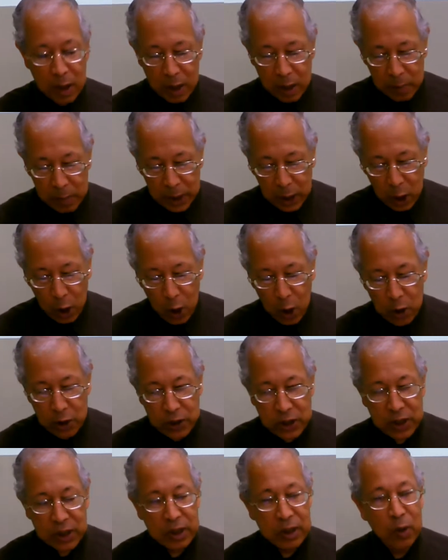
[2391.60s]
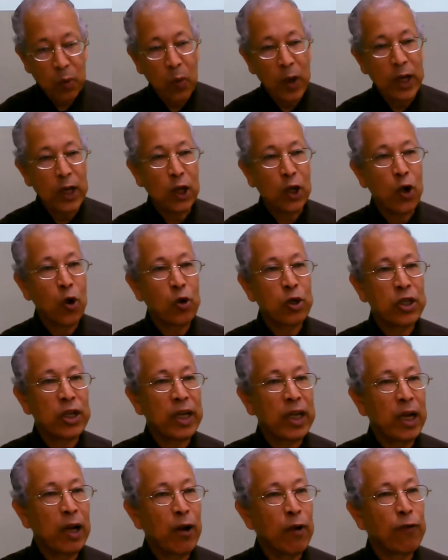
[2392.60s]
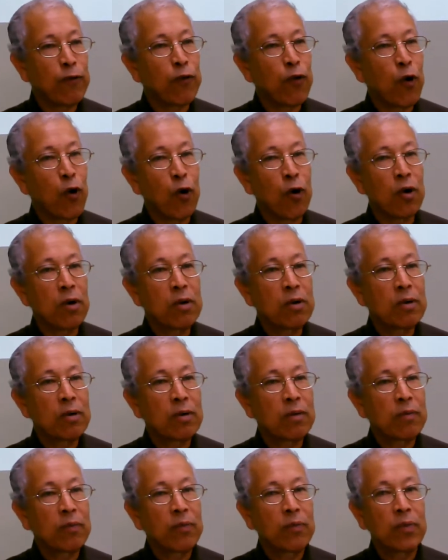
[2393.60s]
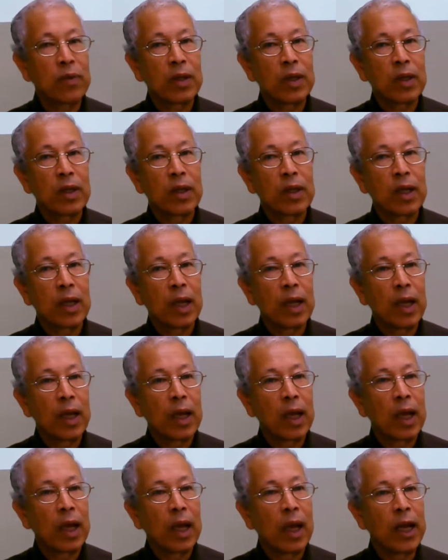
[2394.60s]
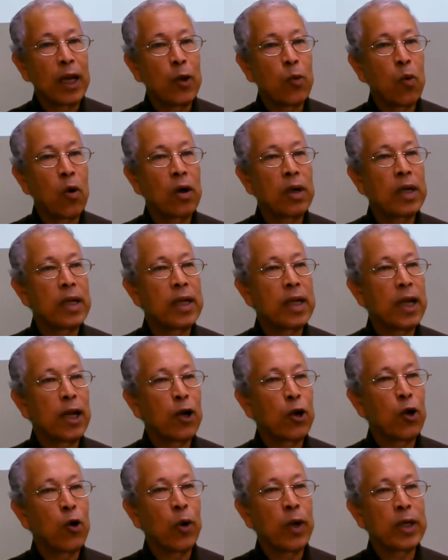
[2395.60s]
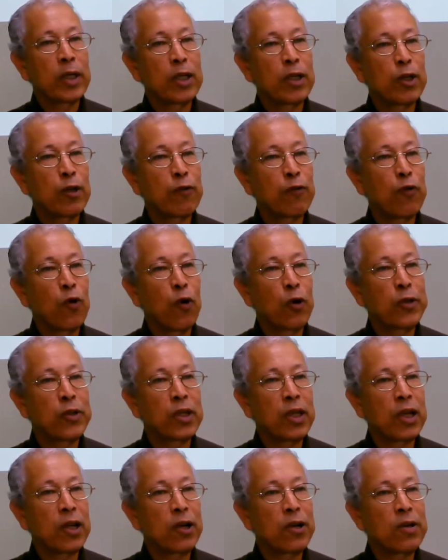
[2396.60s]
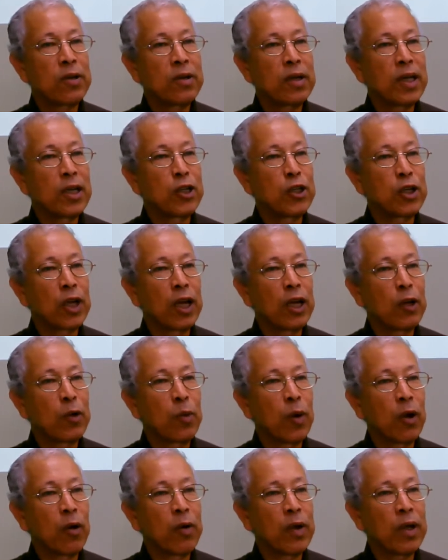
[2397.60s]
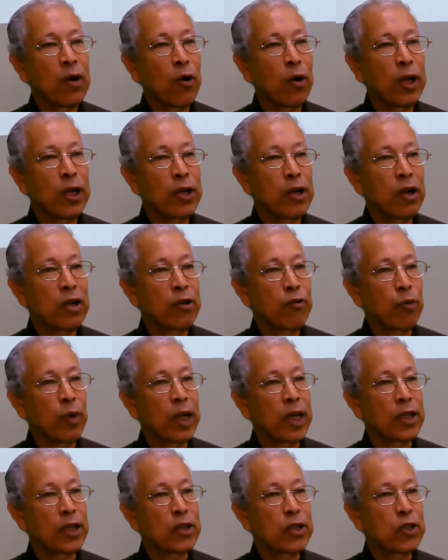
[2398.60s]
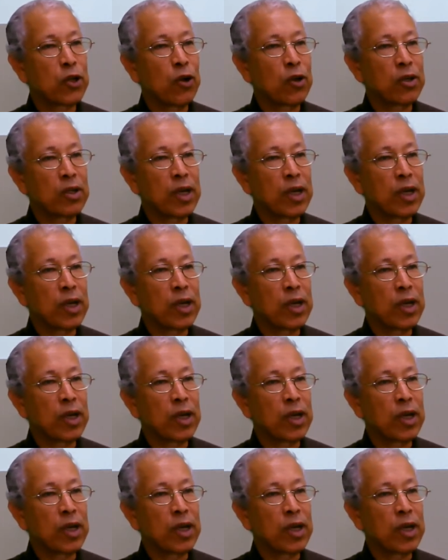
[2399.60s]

because when you go to year 4, Anyone in here going to the fourth year in January, or you're not really certain